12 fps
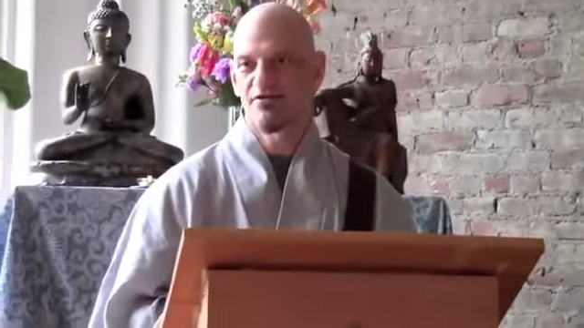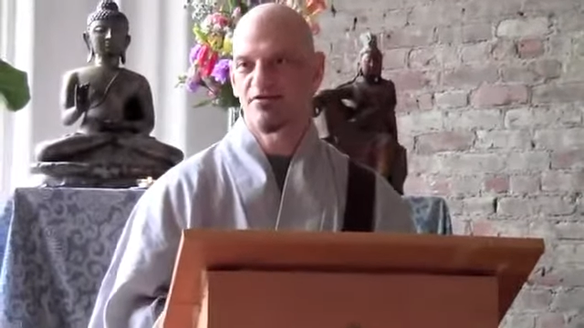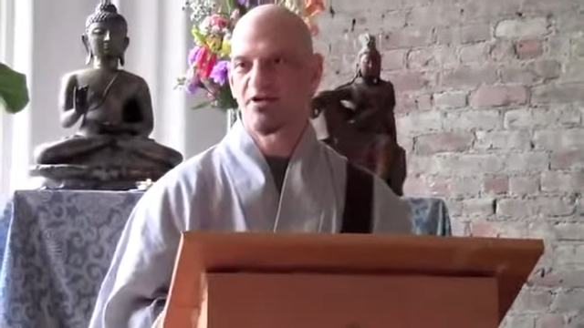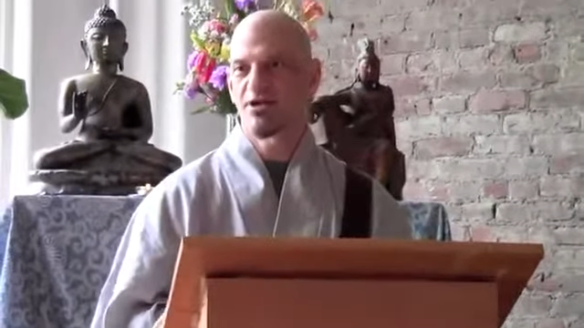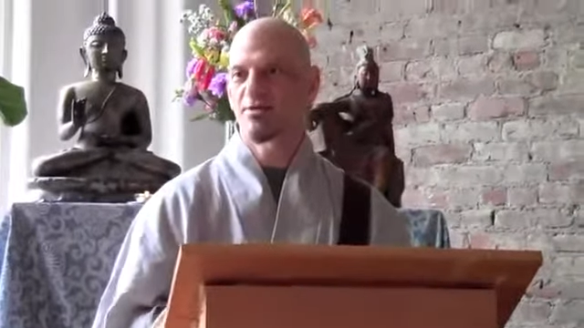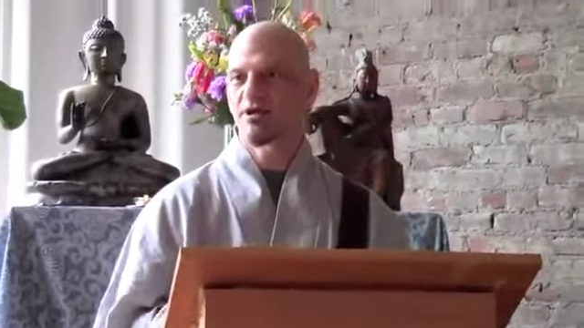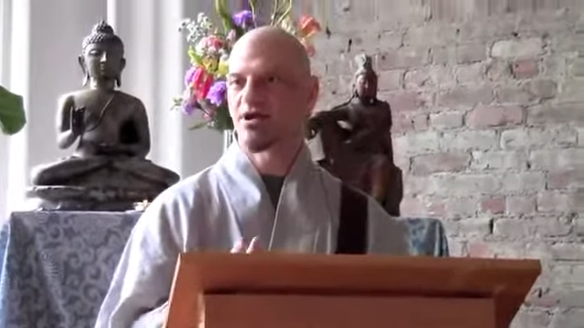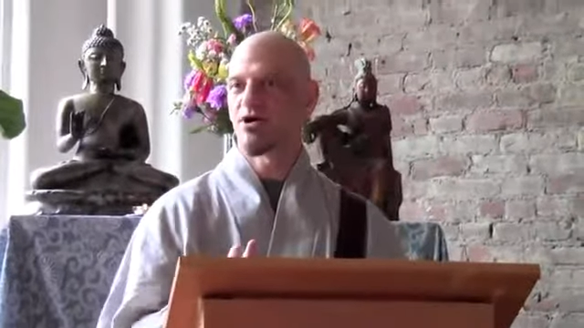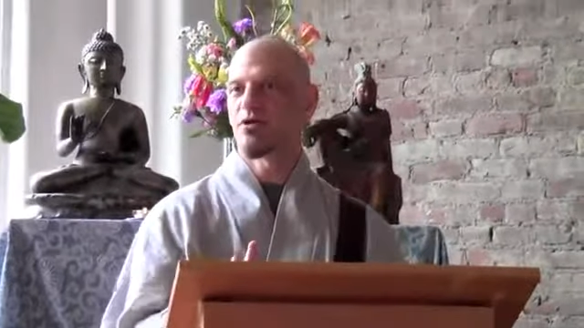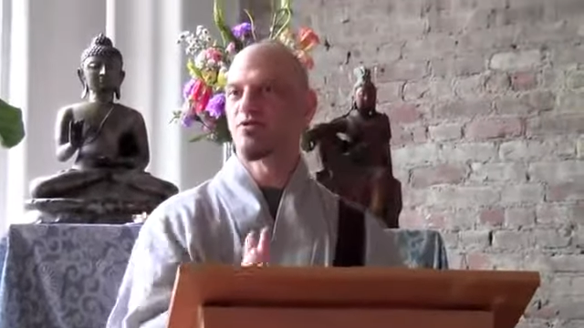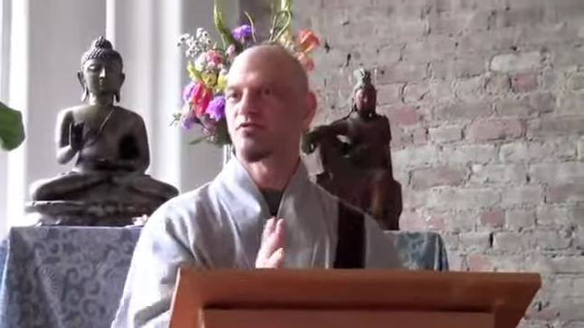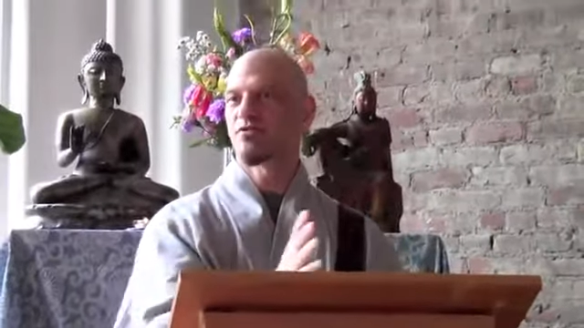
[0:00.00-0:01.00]
So he would
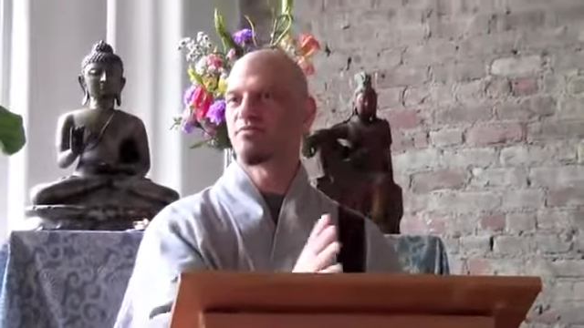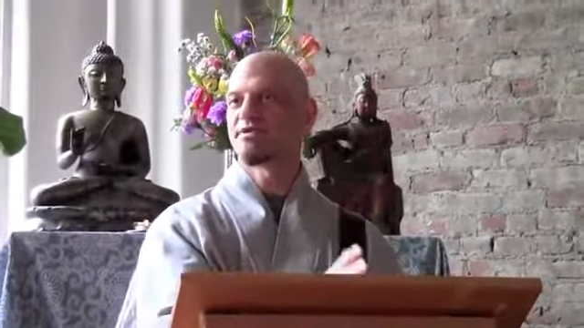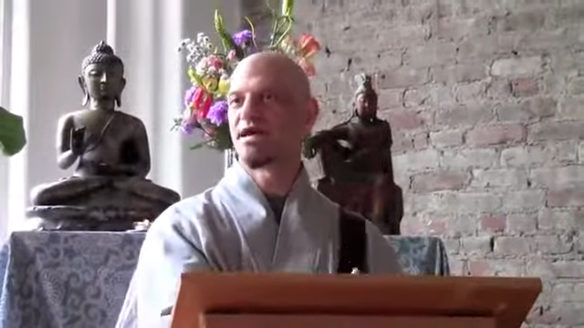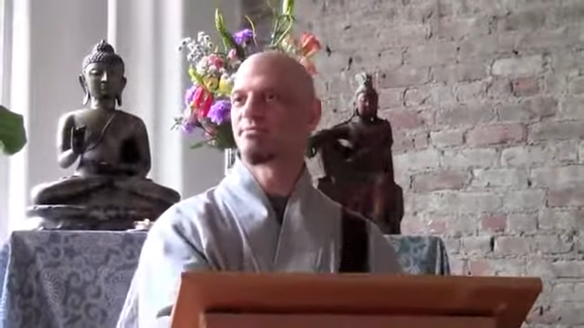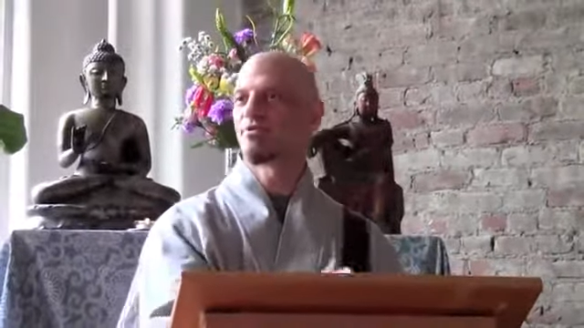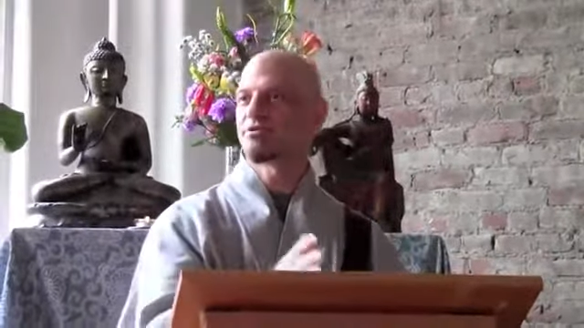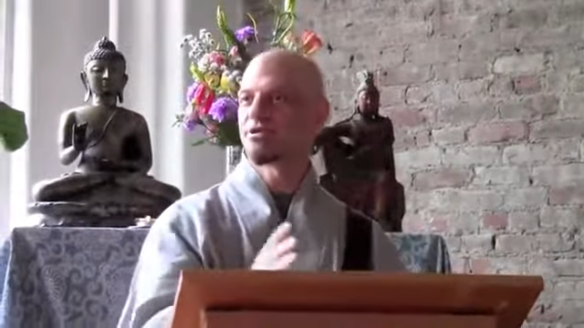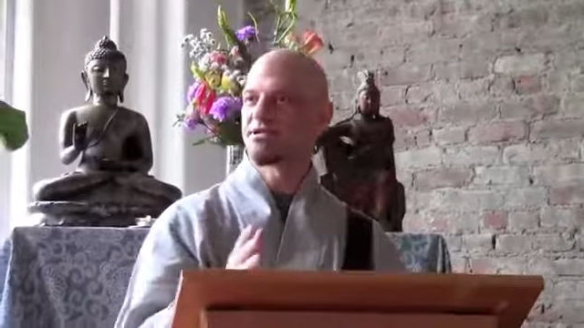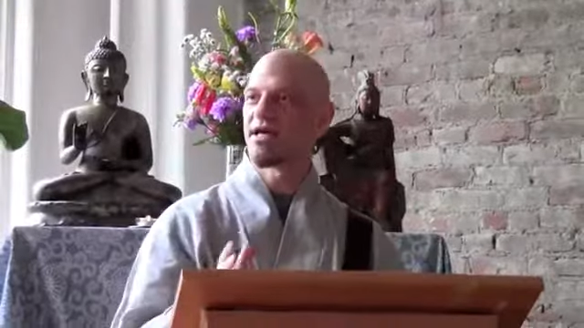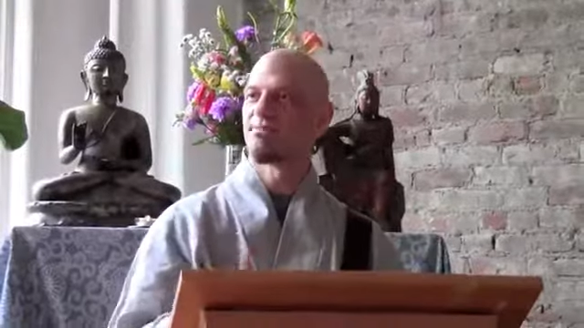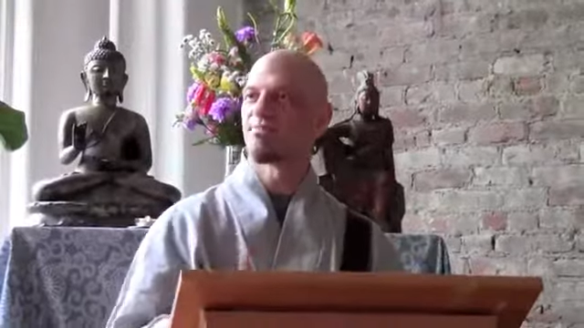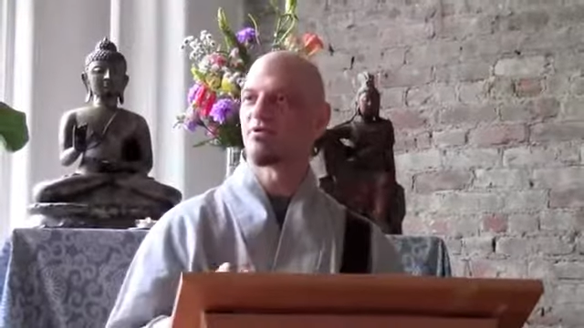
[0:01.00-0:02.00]
go from temple to
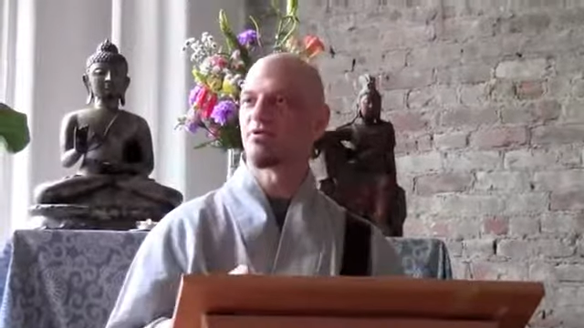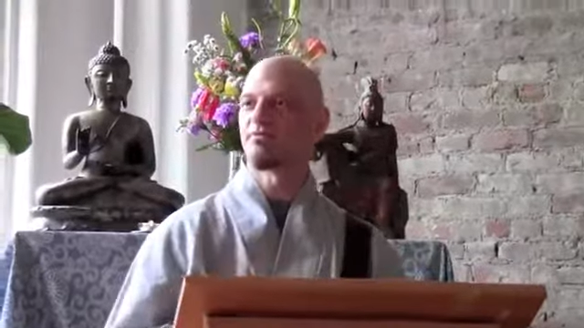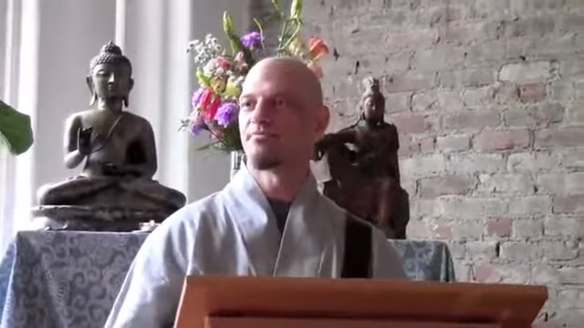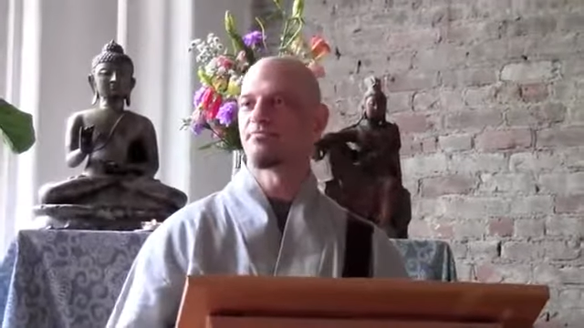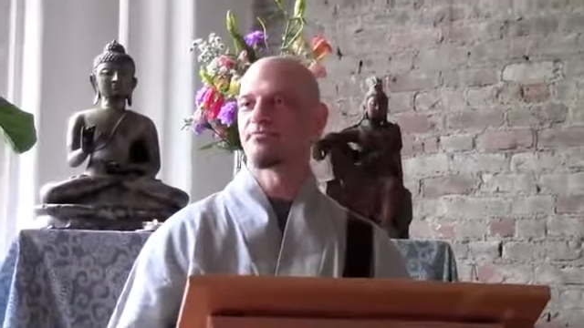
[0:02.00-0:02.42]
temple